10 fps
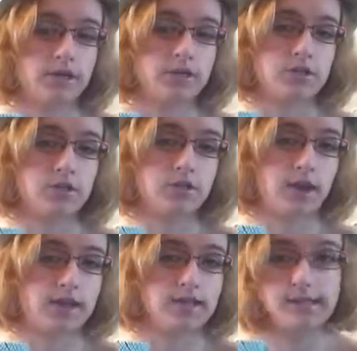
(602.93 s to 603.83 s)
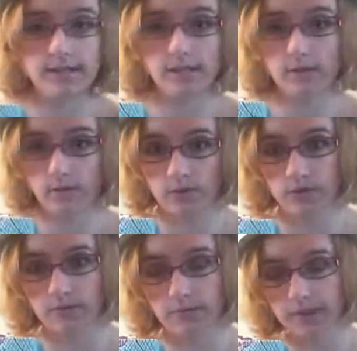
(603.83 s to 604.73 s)
into a Disney
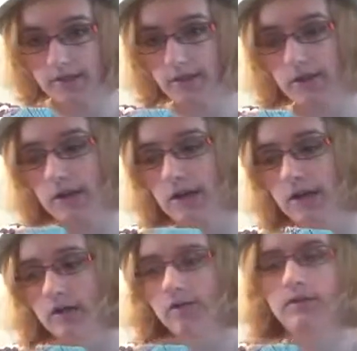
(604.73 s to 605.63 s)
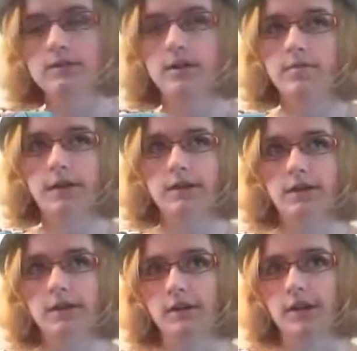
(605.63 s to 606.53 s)
World binder. Well, it's not a
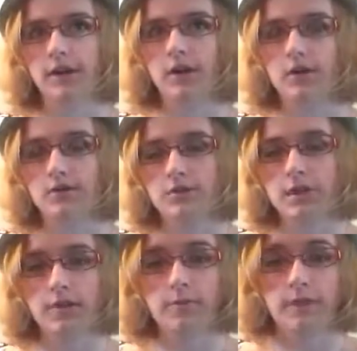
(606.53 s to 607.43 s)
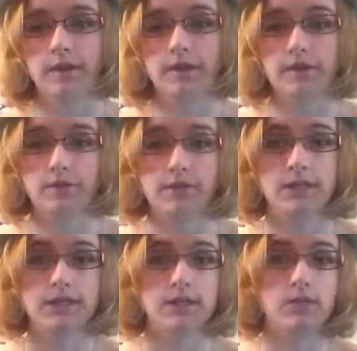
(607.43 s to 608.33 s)
binder, Erin Condren Life Planner into my
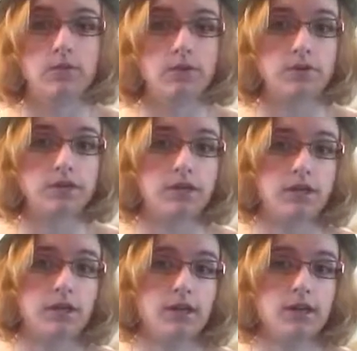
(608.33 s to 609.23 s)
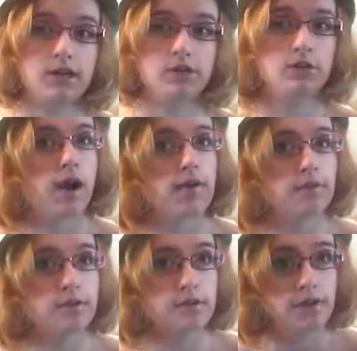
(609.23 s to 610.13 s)
Disney World
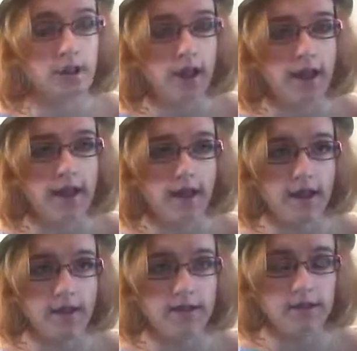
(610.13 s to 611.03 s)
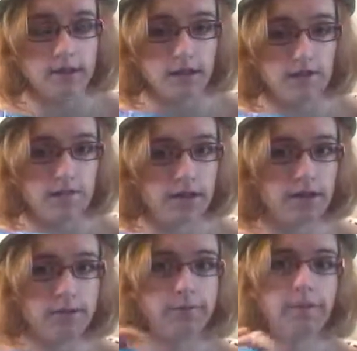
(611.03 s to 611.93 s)
travel and life
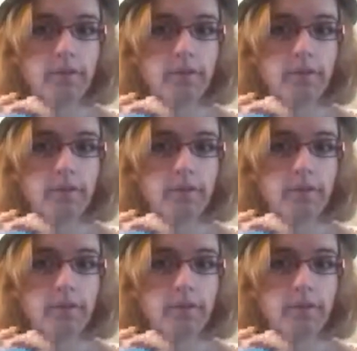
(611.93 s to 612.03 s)
planner.